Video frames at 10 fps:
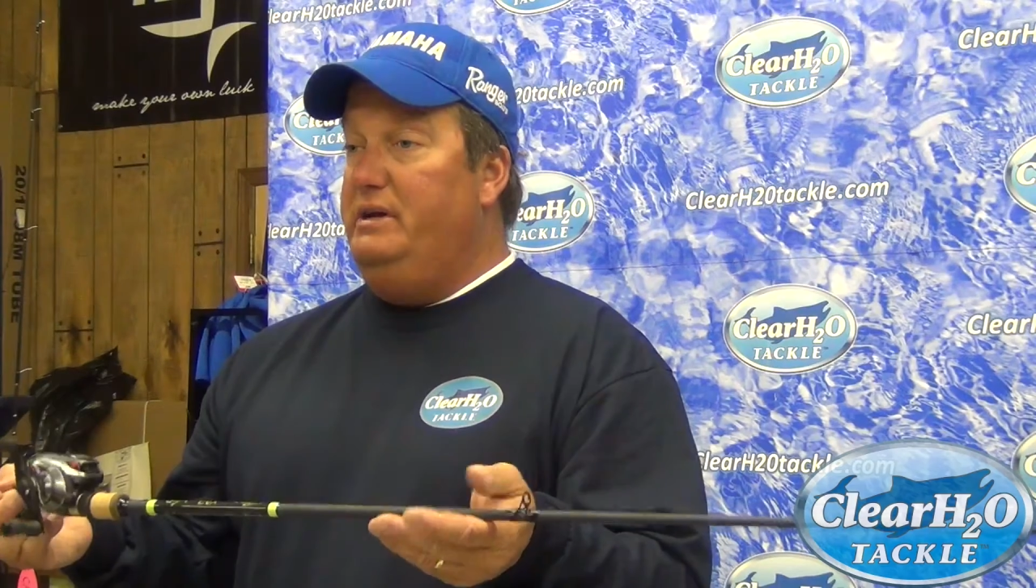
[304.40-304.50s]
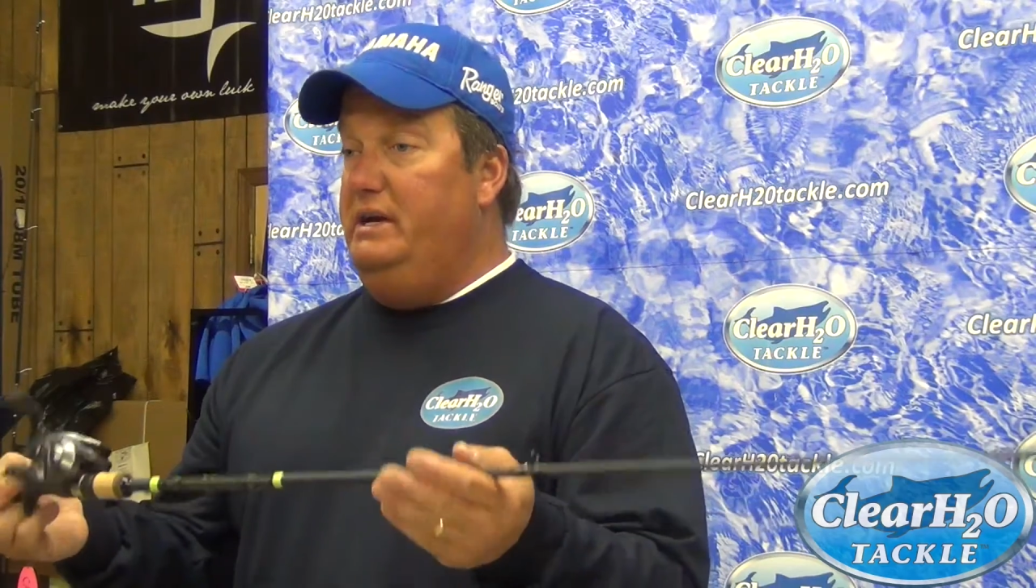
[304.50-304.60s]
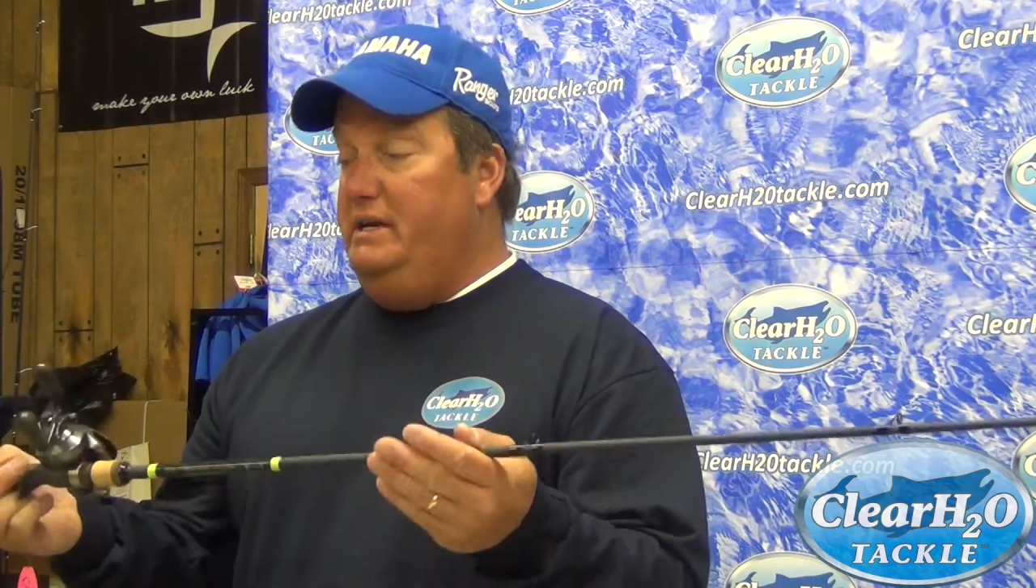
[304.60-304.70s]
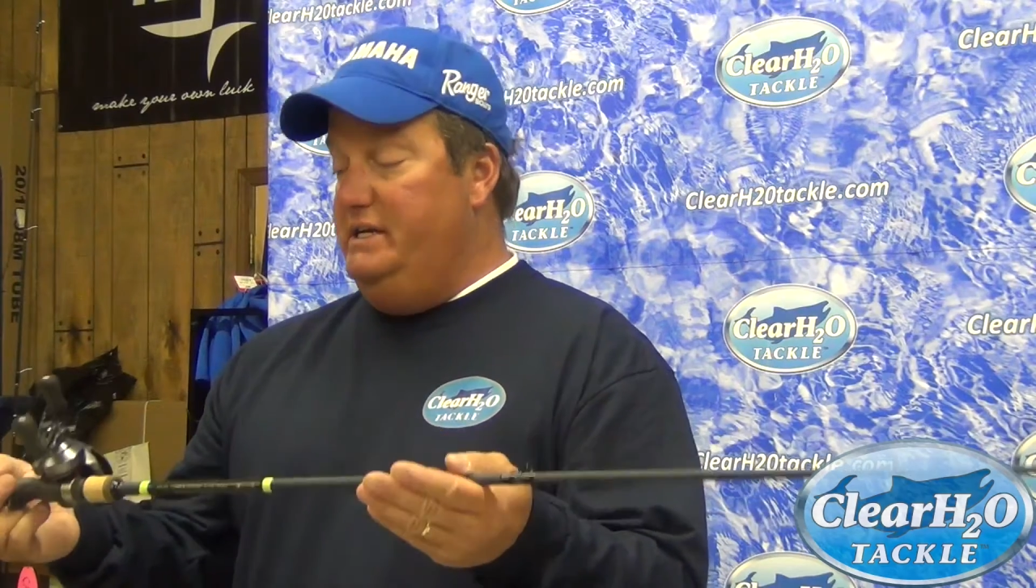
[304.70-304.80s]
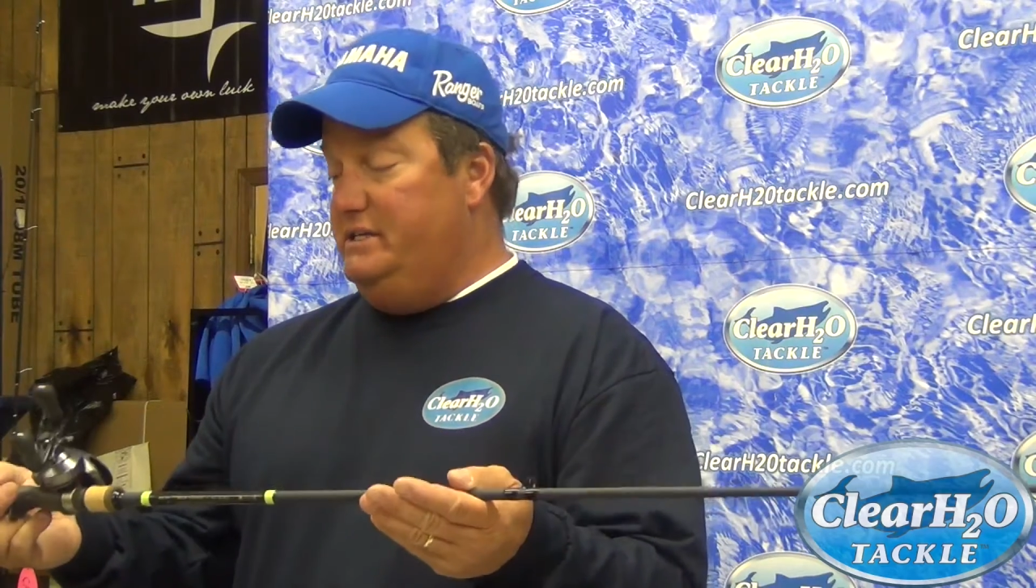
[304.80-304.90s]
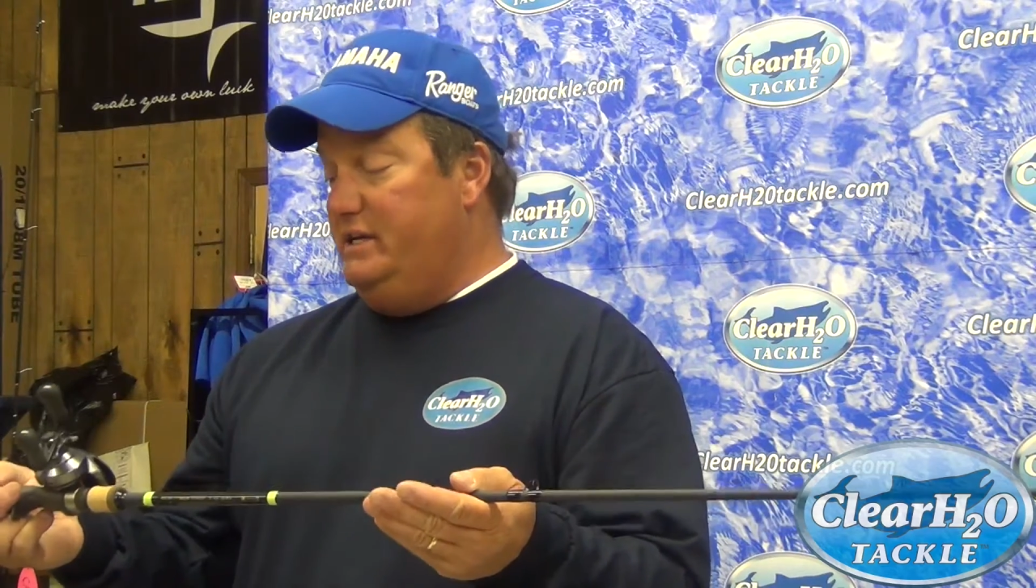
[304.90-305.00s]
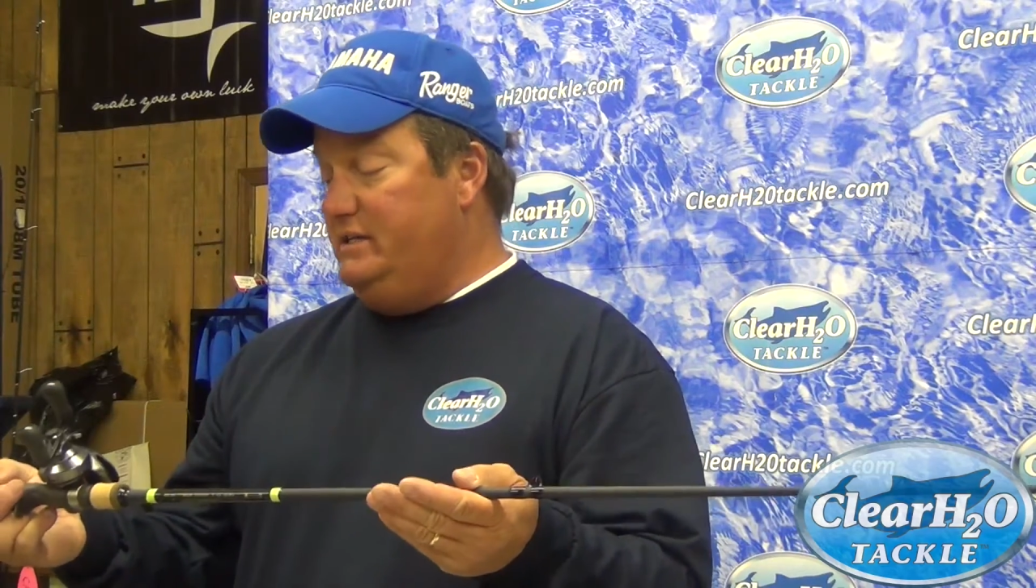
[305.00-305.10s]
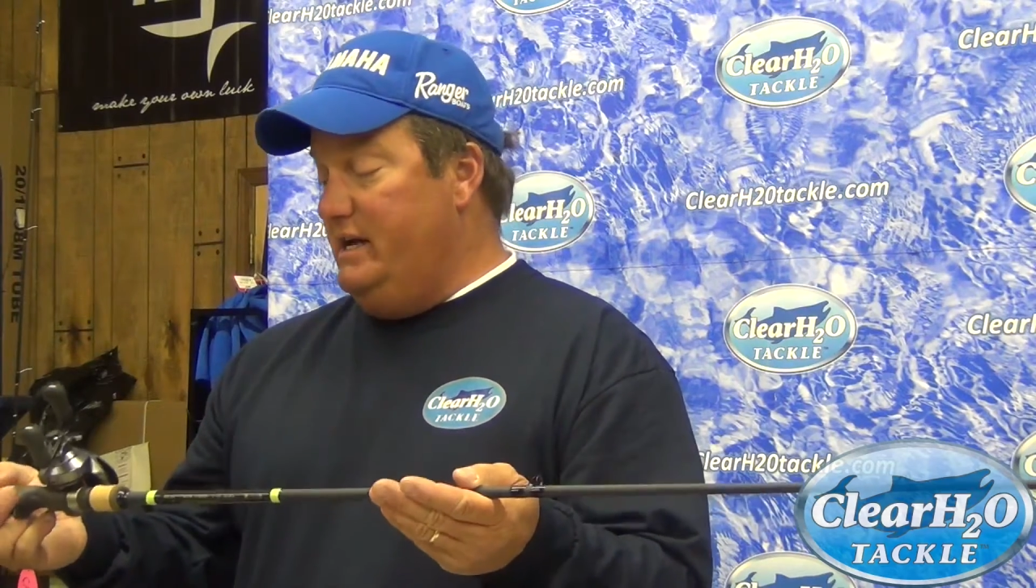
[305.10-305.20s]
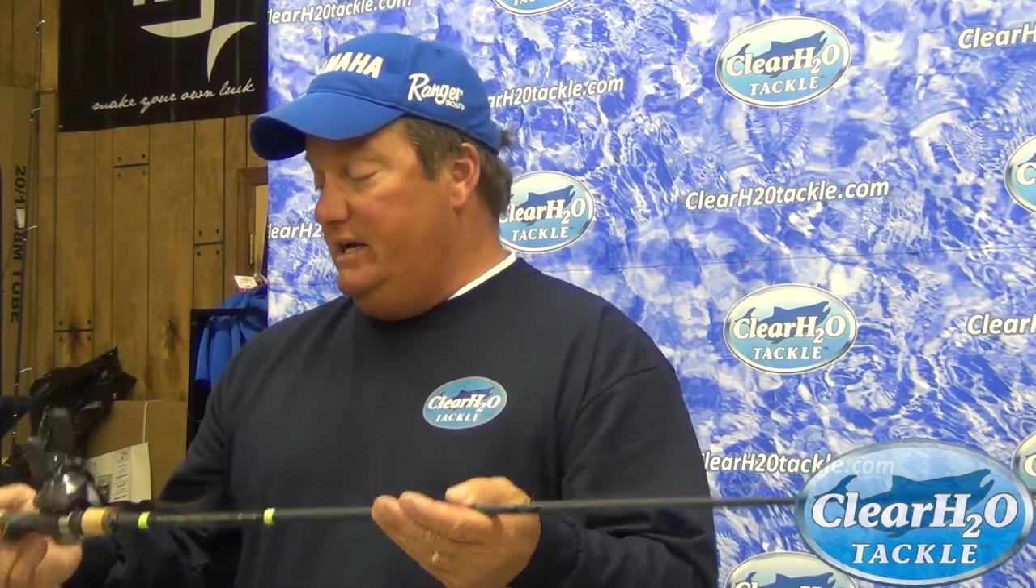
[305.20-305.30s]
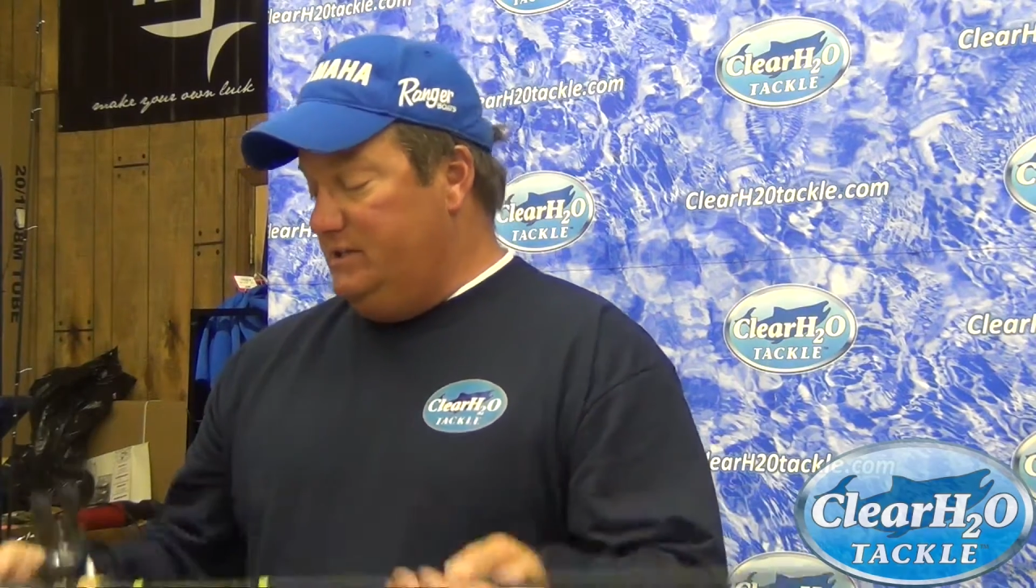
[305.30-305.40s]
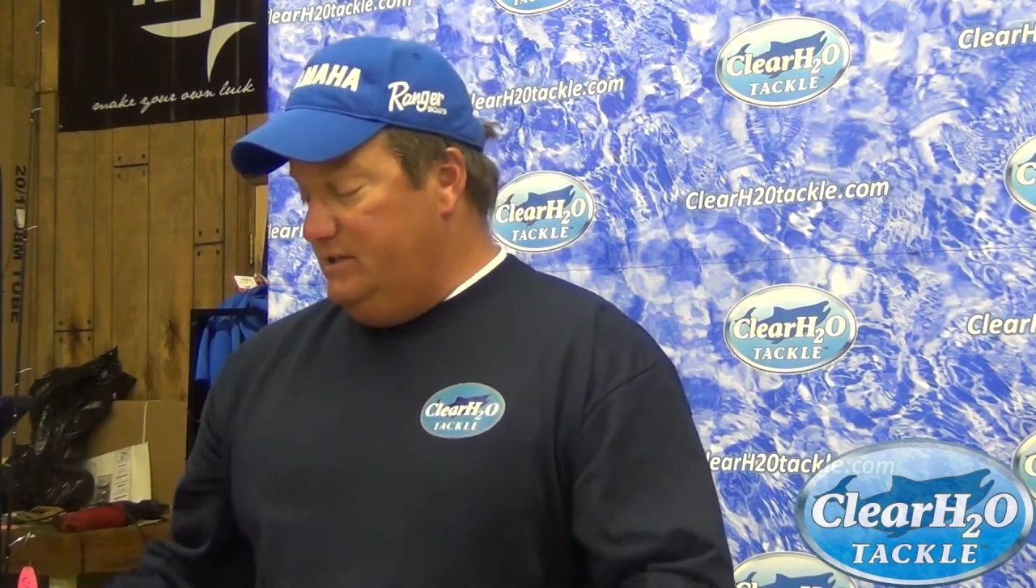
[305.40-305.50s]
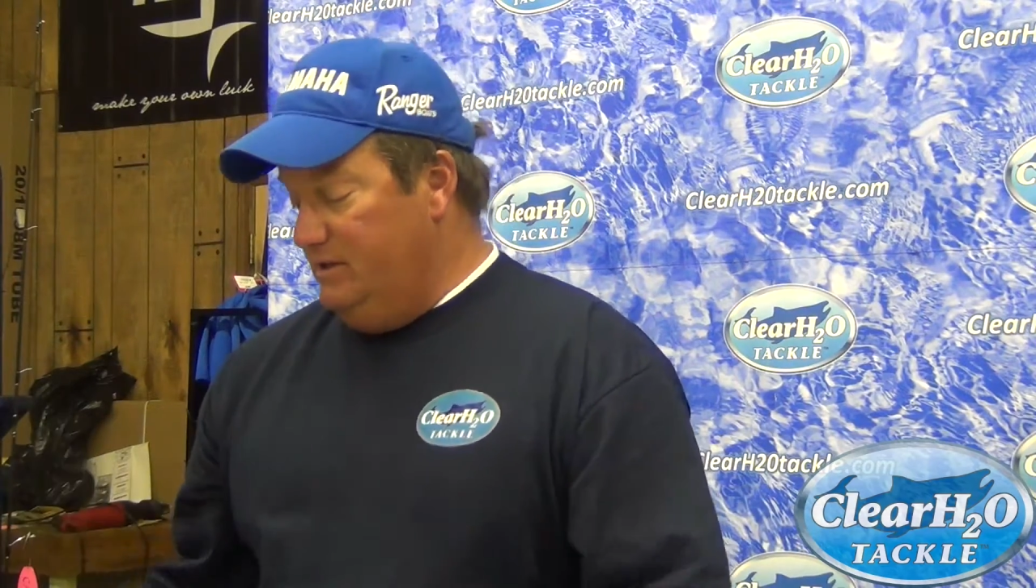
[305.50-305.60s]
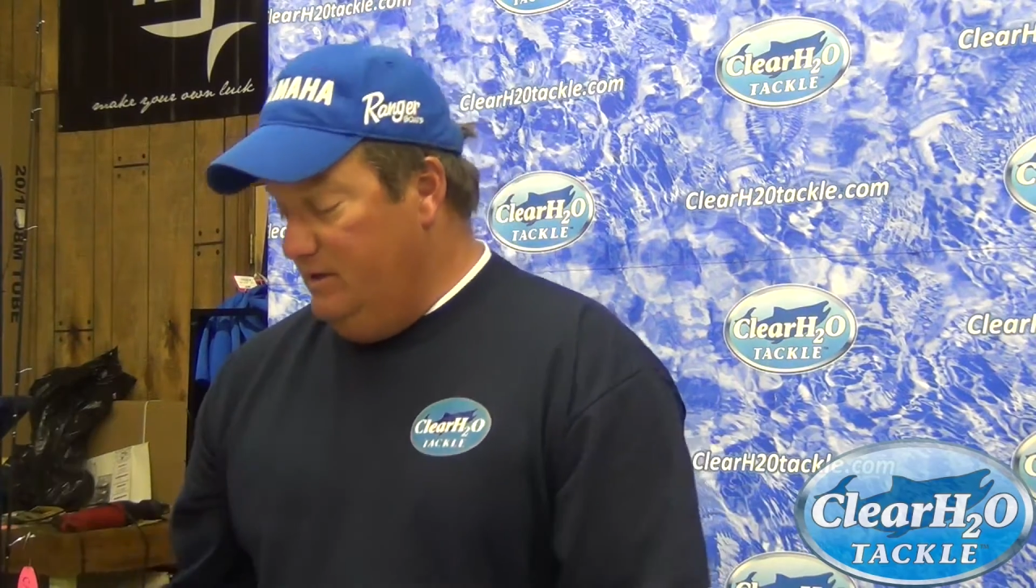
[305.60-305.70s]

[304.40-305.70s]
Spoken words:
again E6X.